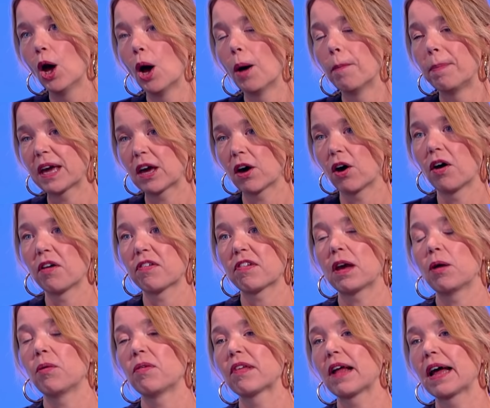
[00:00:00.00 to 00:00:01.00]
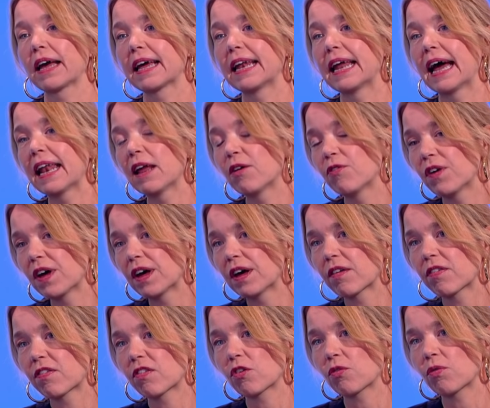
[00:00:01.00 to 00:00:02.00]
Because it was like an
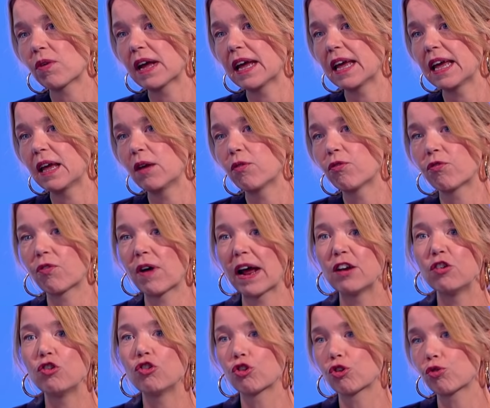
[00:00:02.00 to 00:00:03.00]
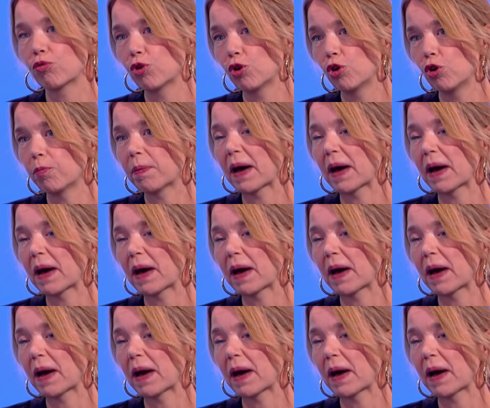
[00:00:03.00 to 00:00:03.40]
anniversary, friend group